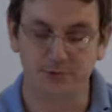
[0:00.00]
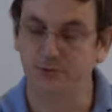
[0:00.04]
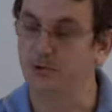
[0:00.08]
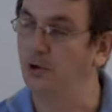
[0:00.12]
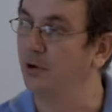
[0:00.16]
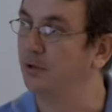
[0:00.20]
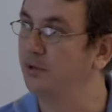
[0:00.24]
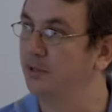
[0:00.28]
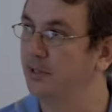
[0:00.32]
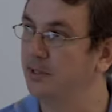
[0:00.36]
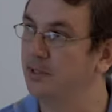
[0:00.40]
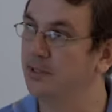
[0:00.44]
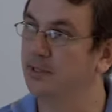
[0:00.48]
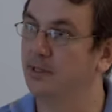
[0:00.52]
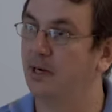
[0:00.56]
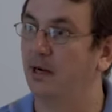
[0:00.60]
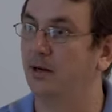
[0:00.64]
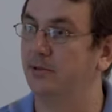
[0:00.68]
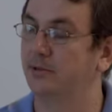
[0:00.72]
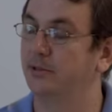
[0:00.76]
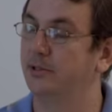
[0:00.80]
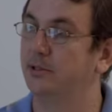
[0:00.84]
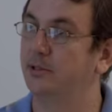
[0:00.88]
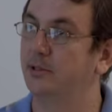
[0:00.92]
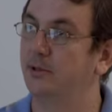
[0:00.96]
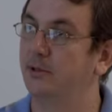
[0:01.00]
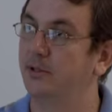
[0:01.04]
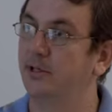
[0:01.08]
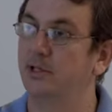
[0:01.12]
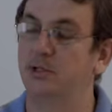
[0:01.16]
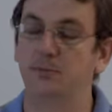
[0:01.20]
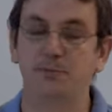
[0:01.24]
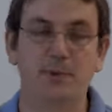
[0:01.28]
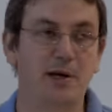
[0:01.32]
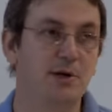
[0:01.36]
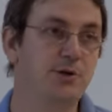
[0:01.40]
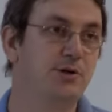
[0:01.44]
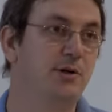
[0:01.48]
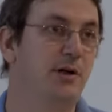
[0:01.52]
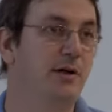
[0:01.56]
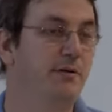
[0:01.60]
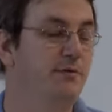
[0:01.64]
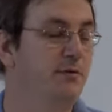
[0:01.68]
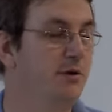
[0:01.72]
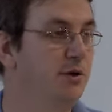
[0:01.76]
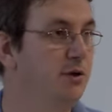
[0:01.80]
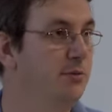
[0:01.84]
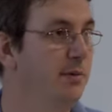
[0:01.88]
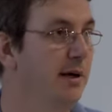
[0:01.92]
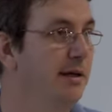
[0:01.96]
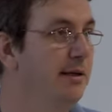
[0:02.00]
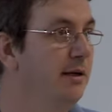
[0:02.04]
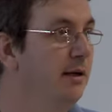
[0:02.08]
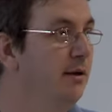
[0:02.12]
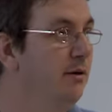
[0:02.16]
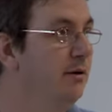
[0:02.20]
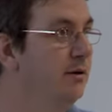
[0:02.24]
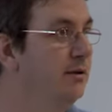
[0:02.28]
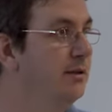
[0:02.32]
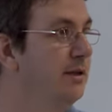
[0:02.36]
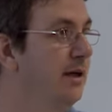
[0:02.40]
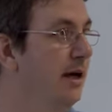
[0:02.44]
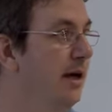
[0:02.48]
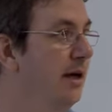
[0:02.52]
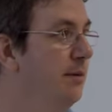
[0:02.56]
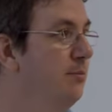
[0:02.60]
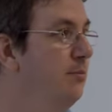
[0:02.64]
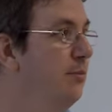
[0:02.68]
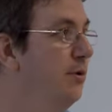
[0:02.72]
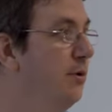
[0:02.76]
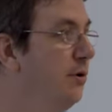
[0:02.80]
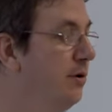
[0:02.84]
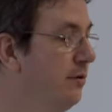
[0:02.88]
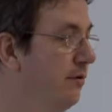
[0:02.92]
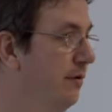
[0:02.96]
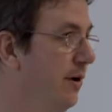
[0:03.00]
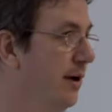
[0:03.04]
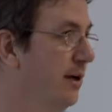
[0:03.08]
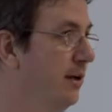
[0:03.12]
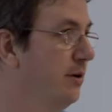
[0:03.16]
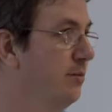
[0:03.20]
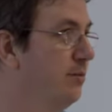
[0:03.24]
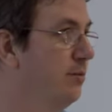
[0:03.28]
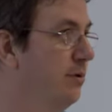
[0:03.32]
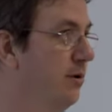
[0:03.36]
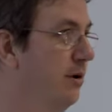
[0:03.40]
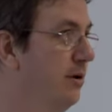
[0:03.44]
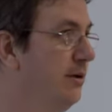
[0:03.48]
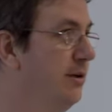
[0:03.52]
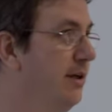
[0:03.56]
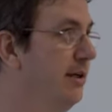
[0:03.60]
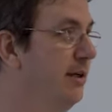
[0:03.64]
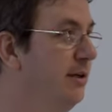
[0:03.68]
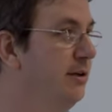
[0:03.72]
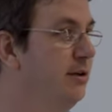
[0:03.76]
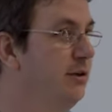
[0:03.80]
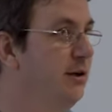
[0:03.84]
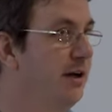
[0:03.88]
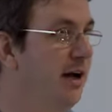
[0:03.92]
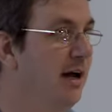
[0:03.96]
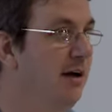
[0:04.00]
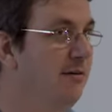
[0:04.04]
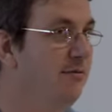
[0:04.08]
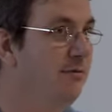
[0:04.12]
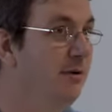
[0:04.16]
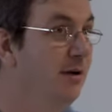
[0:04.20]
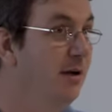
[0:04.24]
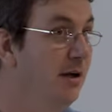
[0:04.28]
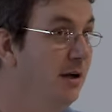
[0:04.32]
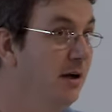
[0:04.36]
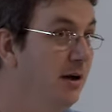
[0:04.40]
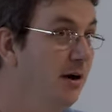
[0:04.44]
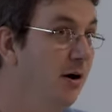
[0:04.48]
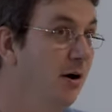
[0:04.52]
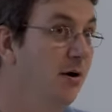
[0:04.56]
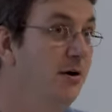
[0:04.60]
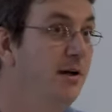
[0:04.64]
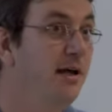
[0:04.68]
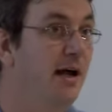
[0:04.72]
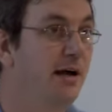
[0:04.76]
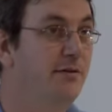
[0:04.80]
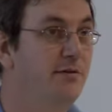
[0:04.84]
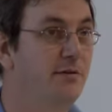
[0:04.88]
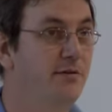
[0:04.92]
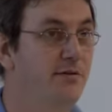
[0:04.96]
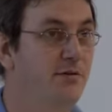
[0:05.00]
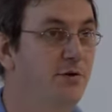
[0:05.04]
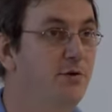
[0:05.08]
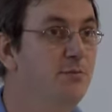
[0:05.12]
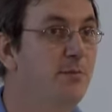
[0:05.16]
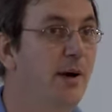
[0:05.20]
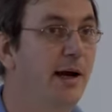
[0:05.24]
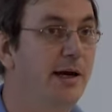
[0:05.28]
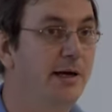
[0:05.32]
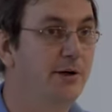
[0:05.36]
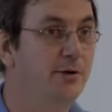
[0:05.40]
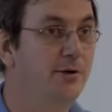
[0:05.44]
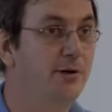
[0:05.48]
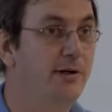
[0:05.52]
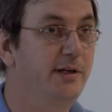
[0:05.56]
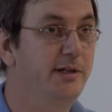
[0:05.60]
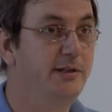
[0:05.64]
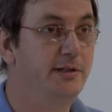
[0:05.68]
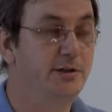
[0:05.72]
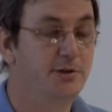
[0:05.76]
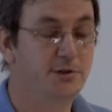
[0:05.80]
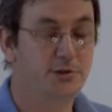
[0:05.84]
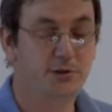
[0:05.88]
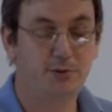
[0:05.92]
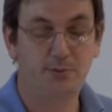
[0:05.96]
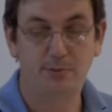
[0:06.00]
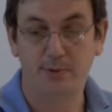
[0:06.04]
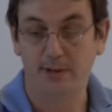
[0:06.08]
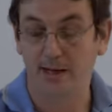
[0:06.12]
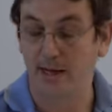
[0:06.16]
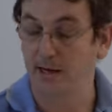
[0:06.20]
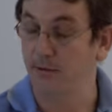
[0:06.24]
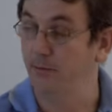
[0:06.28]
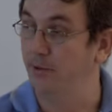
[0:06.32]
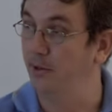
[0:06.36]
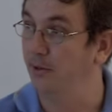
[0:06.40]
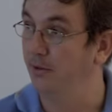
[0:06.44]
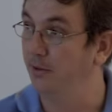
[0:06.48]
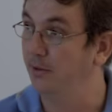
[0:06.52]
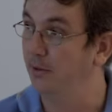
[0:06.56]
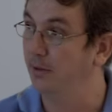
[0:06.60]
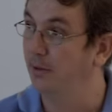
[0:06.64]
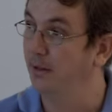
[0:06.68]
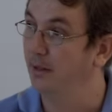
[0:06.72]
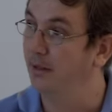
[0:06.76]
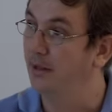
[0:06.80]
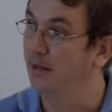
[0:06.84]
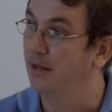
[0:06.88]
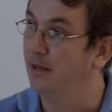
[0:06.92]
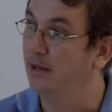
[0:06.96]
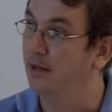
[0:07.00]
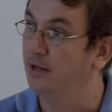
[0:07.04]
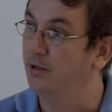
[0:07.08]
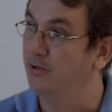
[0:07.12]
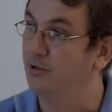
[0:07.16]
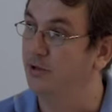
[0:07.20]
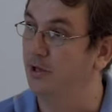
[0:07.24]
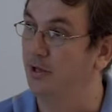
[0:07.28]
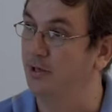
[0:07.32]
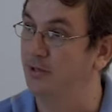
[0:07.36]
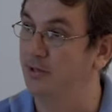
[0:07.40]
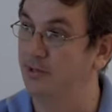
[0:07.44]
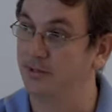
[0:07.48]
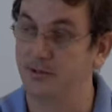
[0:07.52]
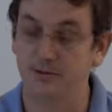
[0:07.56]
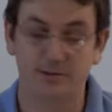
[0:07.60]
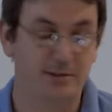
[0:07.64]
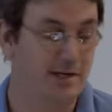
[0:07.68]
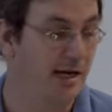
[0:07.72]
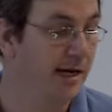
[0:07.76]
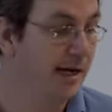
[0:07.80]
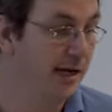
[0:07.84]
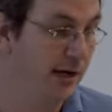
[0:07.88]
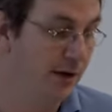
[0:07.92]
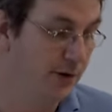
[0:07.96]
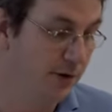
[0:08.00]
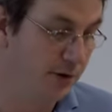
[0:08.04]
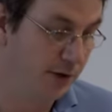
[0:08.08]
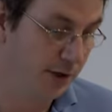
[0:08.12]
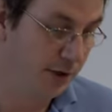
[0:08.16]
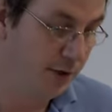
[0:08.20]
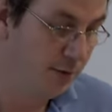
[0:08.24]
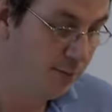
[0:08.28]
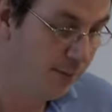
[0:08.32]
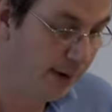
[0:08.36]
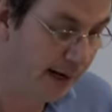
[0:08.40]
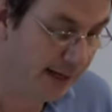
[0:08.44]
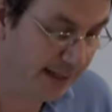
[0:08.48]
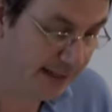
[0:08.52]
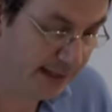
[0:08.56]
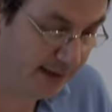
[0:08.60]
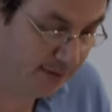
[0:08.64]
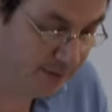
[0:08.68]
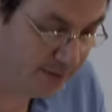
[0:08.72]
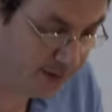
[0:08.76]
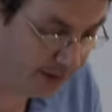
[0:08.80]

don't discard this grid, especially if you spend a long time purifying your product and only have a few microliters to play with. Just take a look. You might have